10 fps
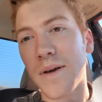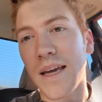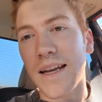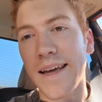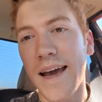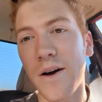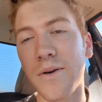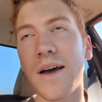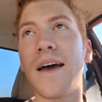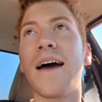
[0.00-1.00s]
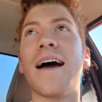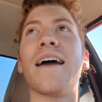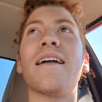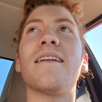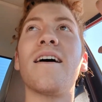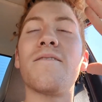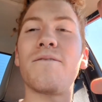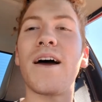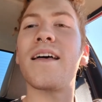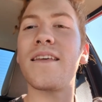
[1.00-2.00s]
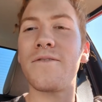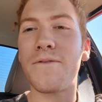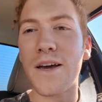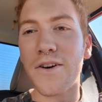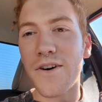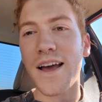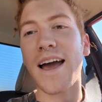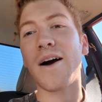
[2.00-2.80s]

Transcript: being down, I ended up finally figuring